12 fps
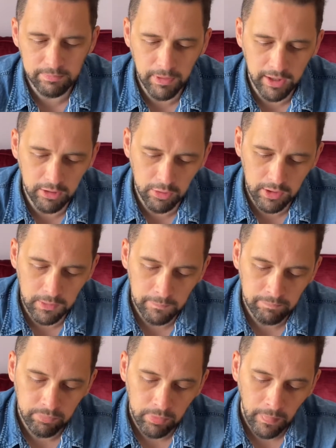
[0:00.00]
I don't think.
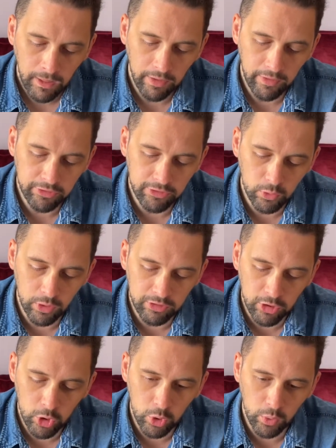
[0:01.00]
And then story
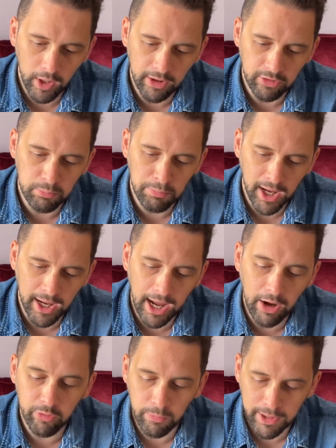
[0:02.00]
2 has my
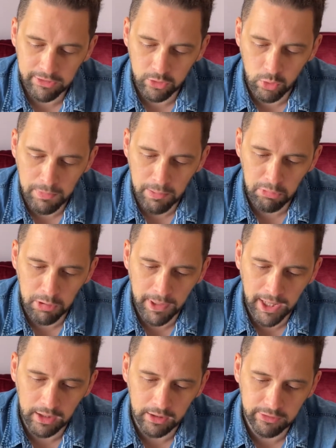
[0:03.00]
alphabetical memory
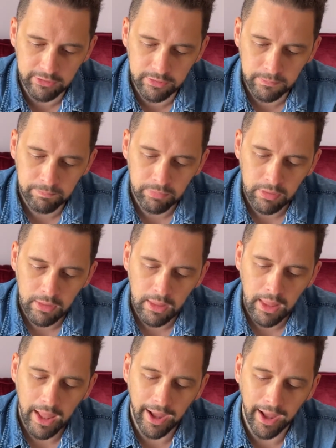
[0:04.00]
palace
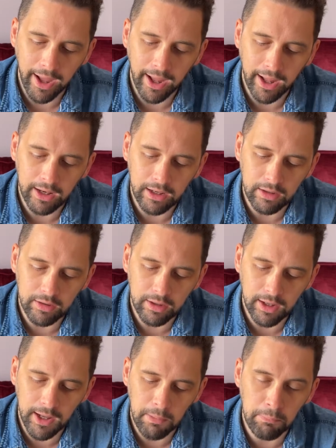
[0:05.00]
and
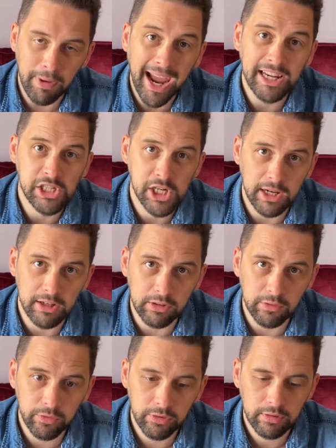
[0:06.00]

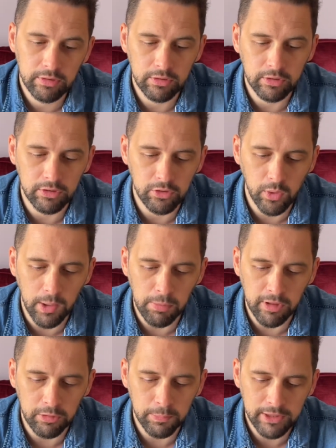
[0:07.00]
adjectives to describe
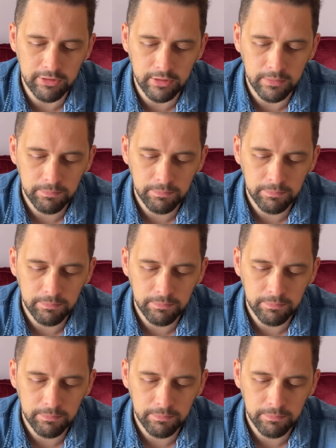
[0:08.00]
things better.